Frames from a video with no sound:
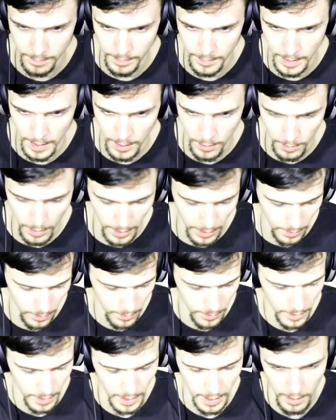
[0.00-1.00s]
That's why
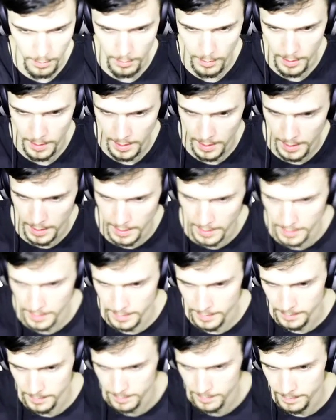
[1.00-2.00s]
those aren't working.
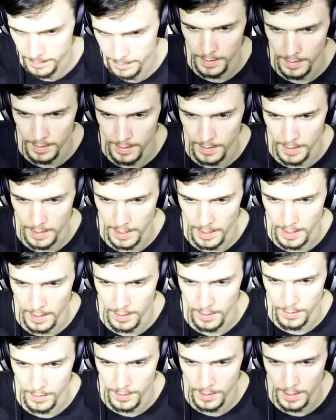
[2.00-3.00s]
This is
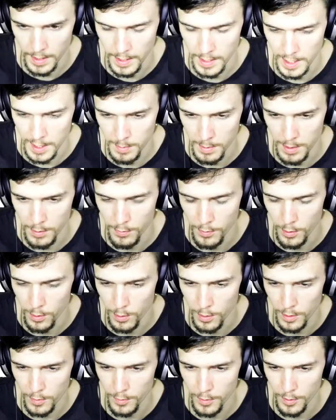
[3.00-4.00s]
our starting speed for
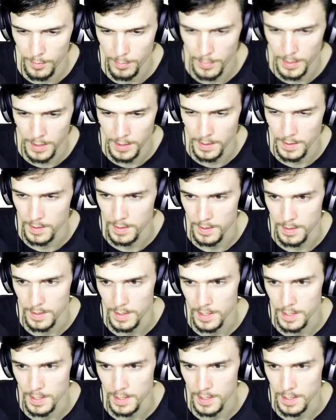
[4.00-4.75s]
all of them because it's